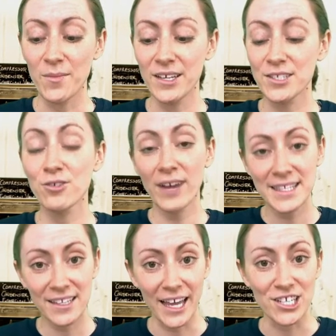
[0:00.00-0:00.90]
It's a
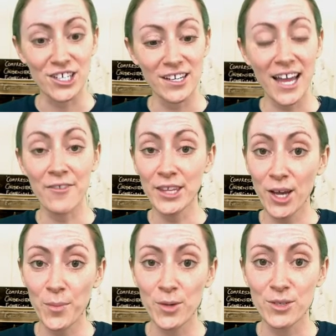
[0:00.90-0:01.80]
great selection. I
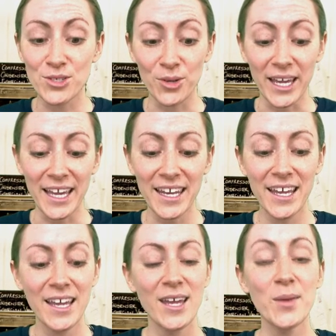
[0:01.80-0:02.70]
really hope you enjoy it.